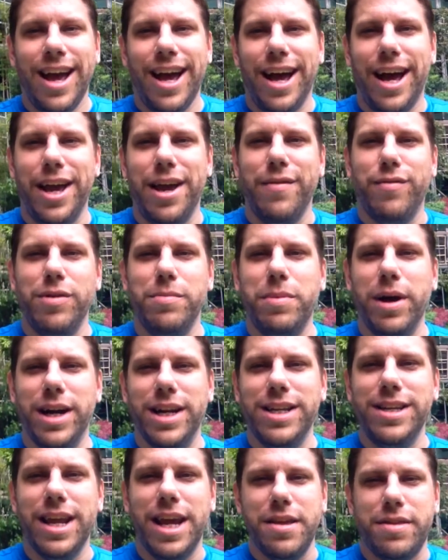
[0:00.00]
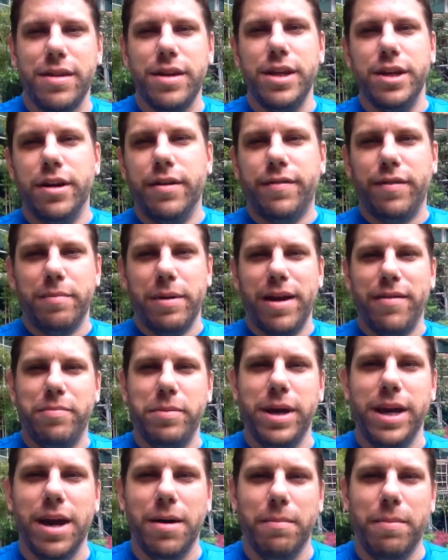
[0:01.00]
Hi everybody, Nathan here from
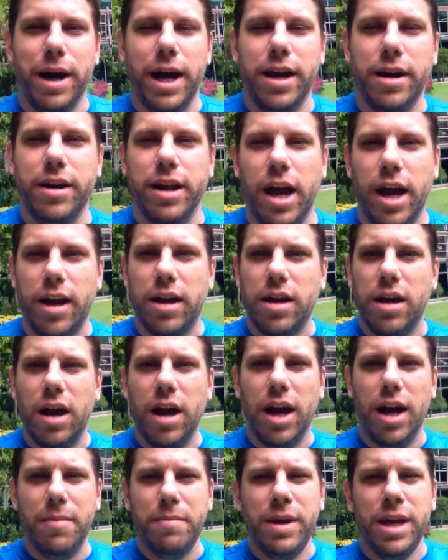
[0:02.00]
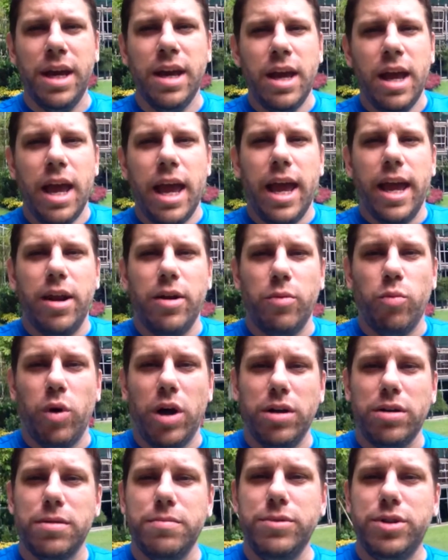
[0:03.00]
FBAempire.com, and
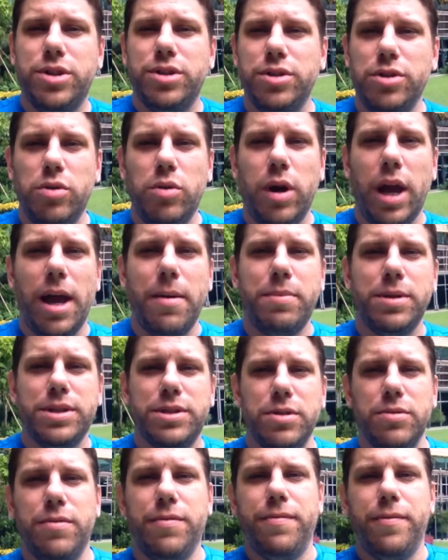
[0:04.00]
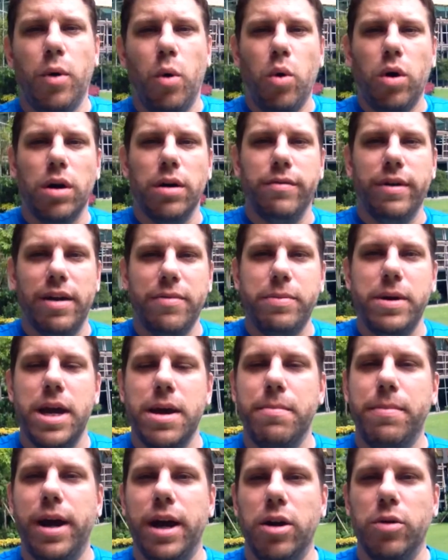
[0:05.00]
welcome to episode 4 of FBA
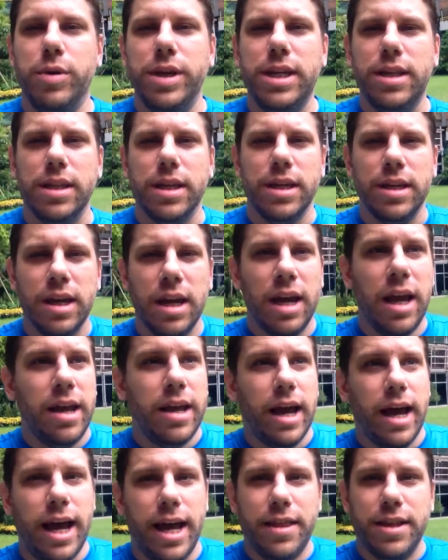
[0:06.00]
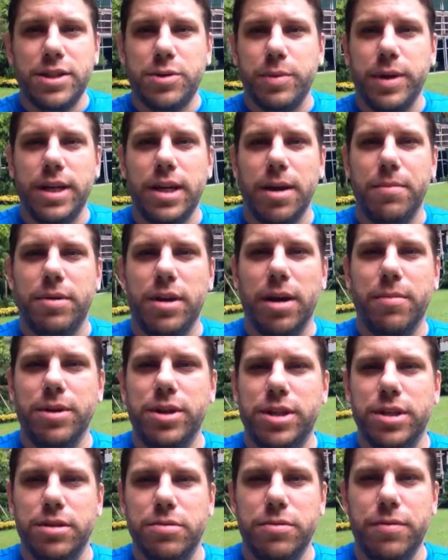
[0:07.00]
Empire Weekly. This week I'm
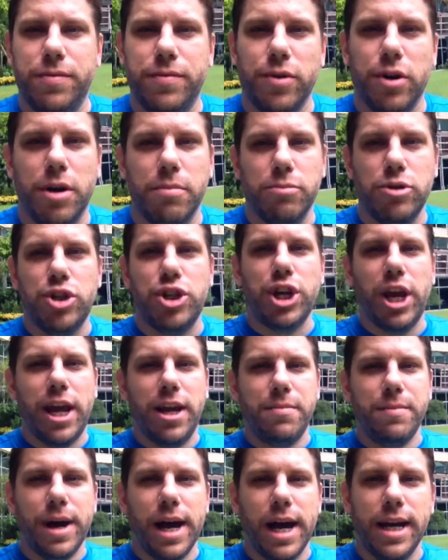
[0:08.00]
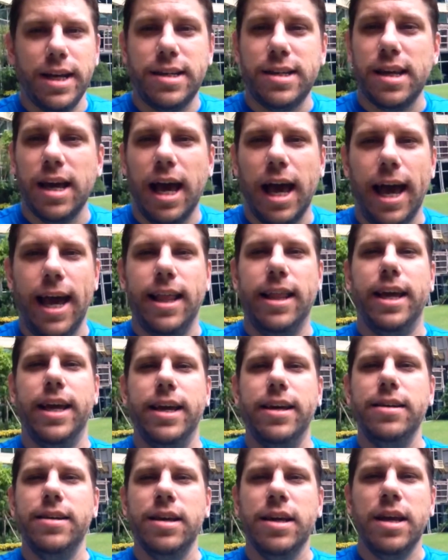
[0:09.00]
coming to you from Chiang Mai,
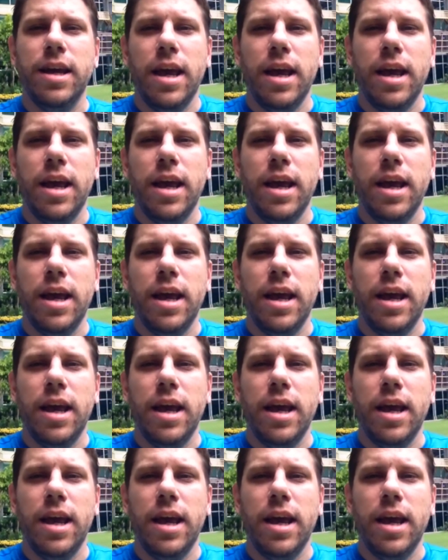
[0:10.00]
Thailand,